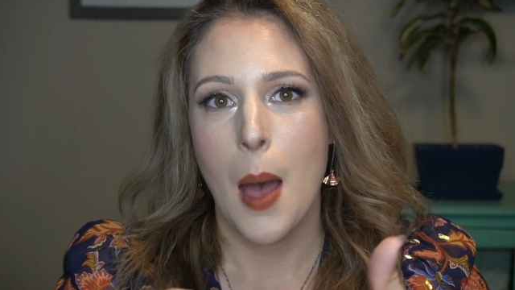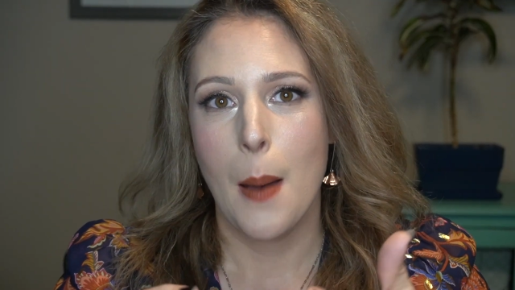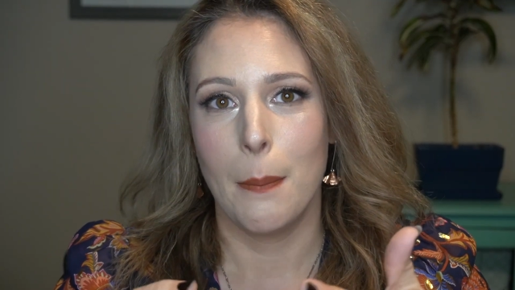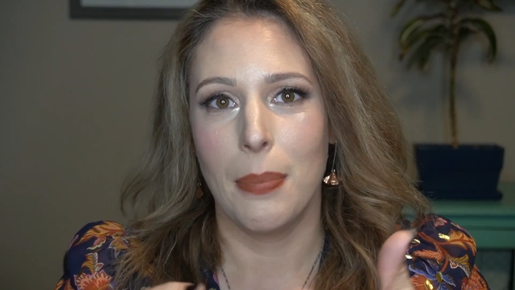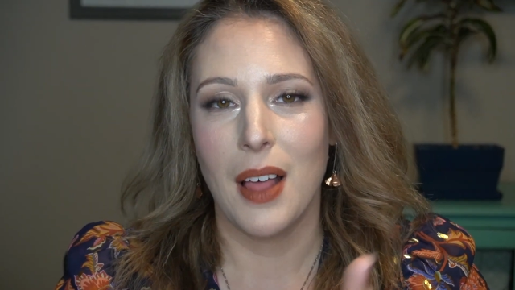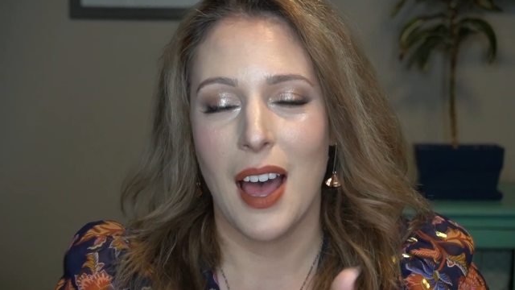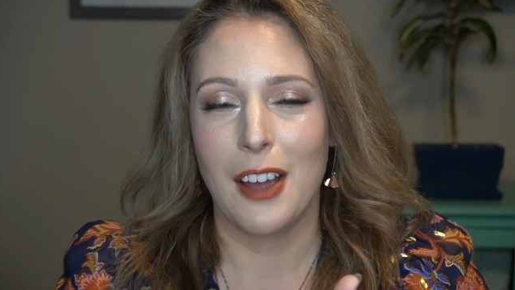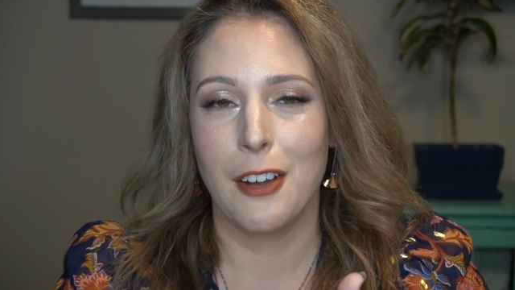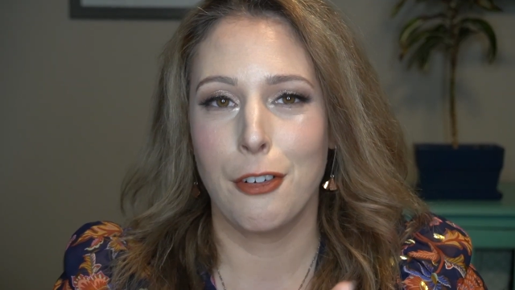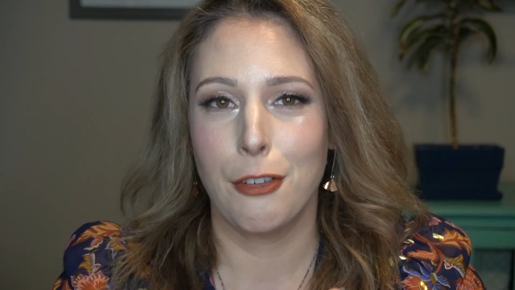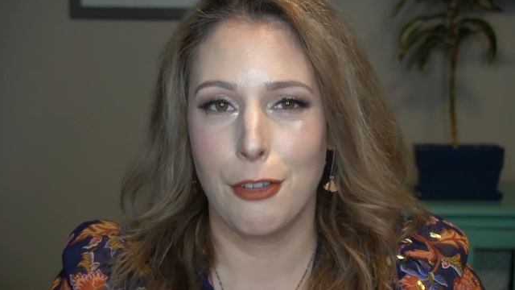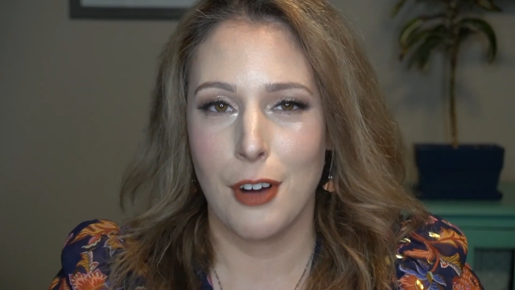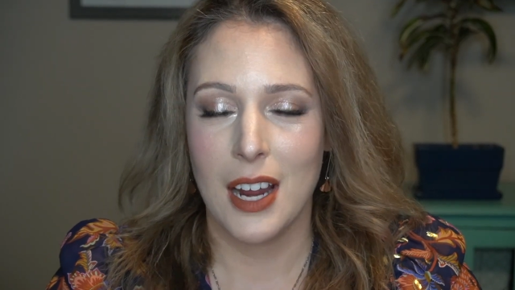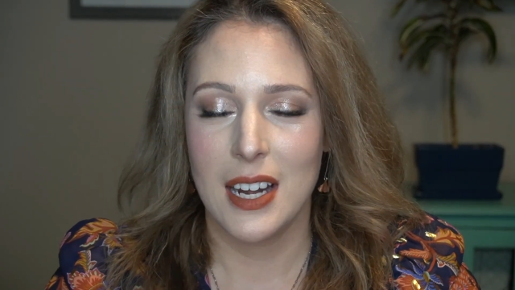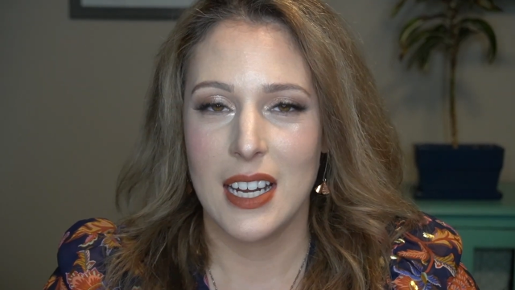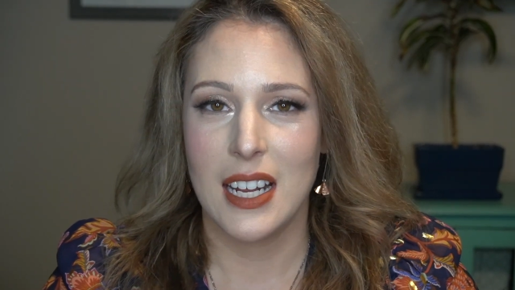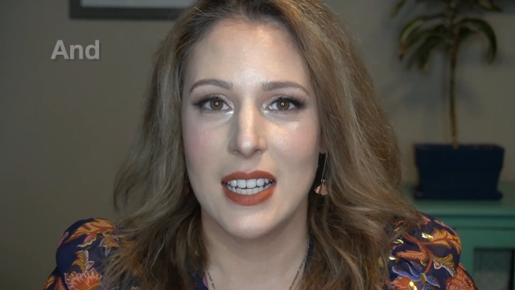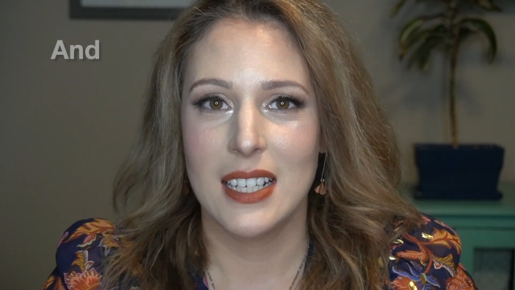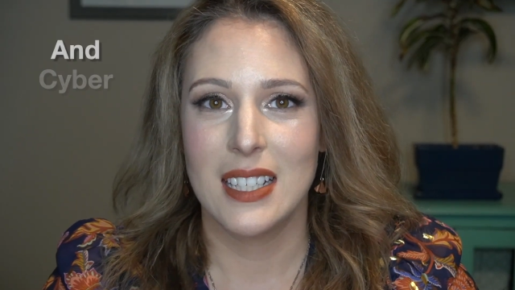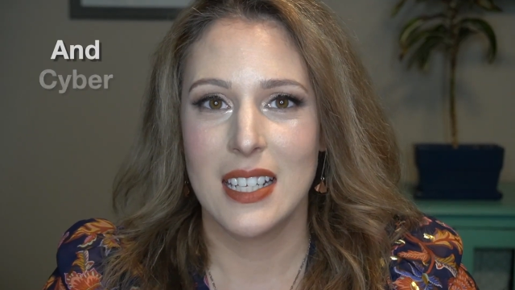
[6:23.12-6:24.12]
Black
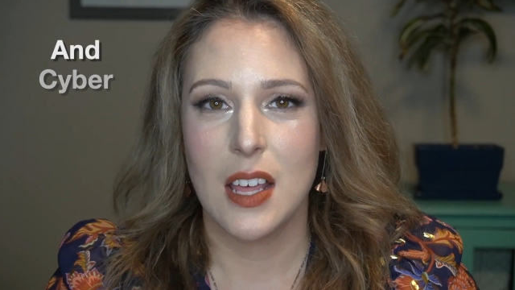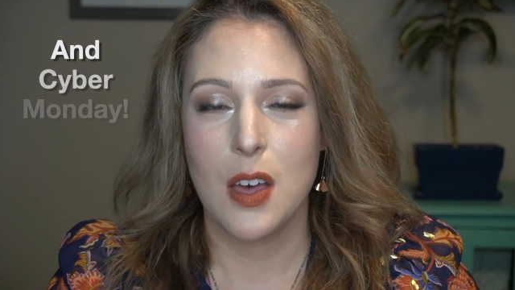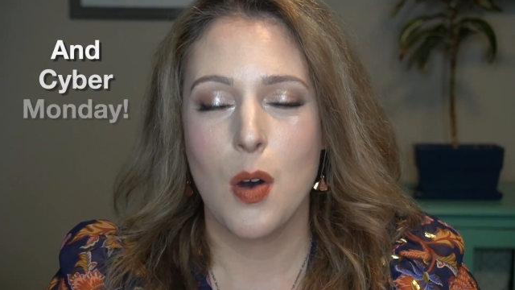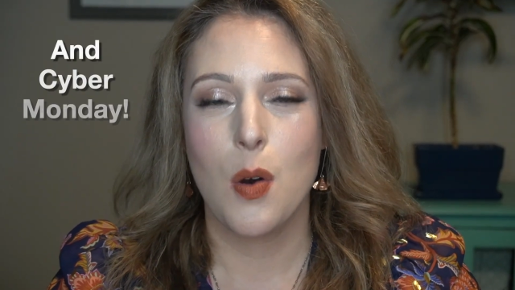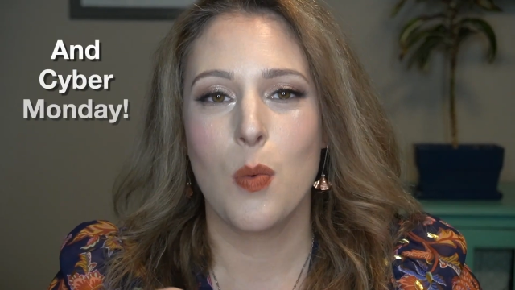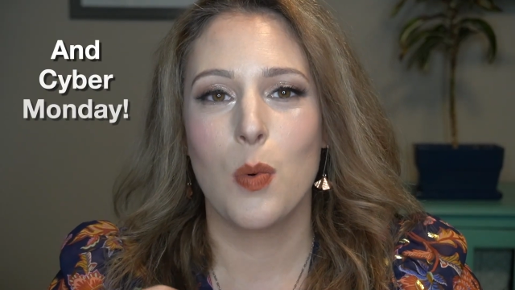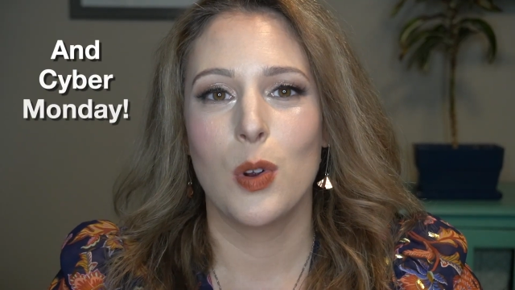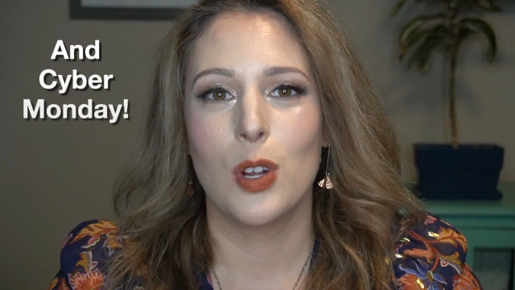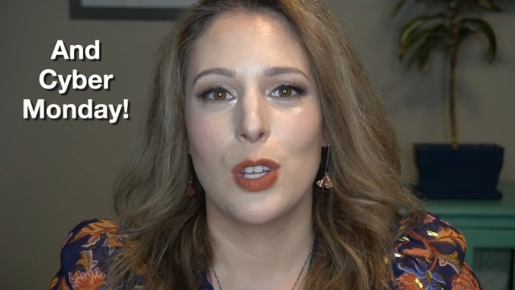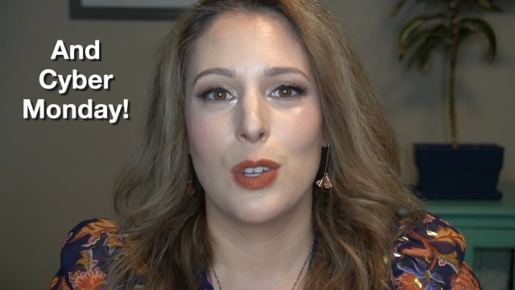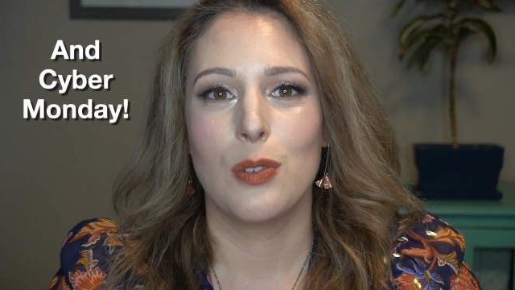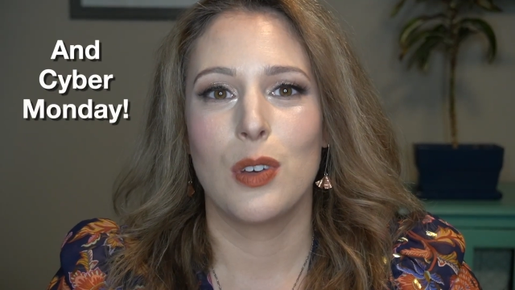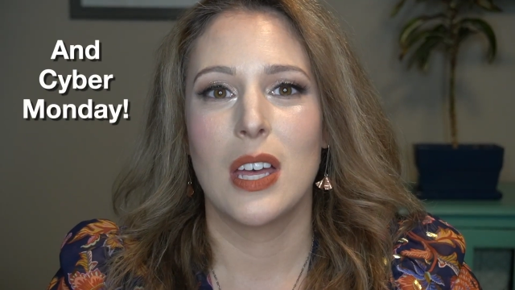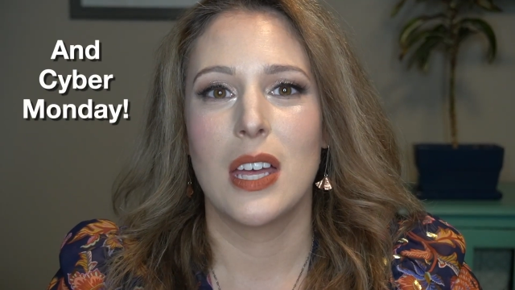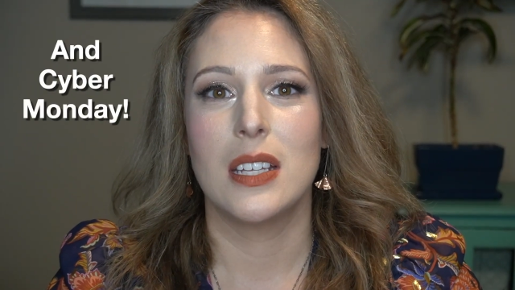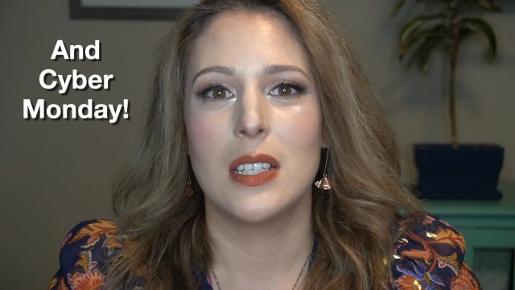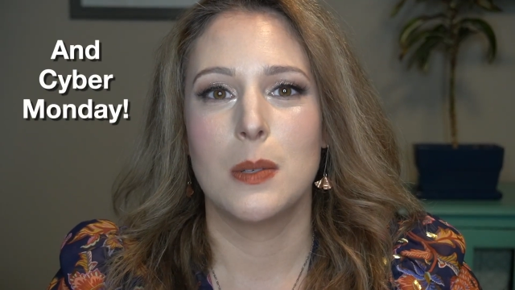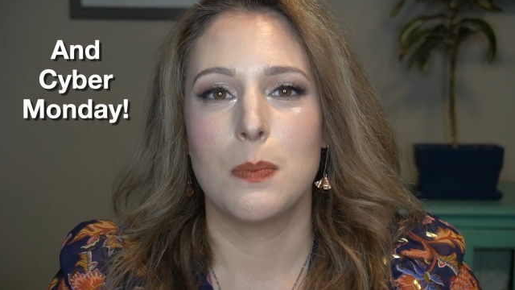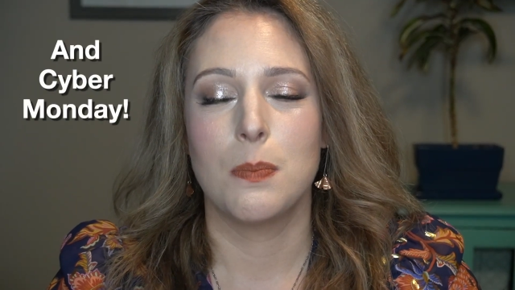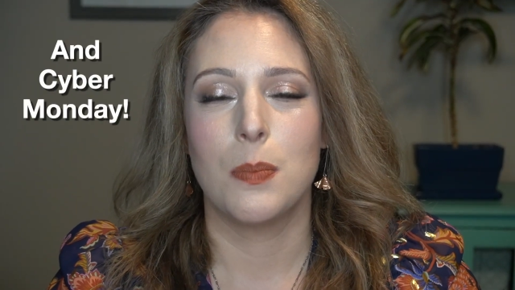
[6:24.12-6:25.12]
Friday sale where you
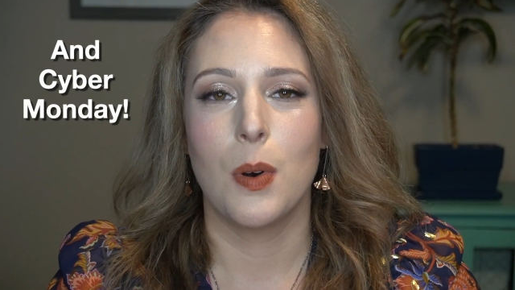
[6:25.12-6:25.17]
get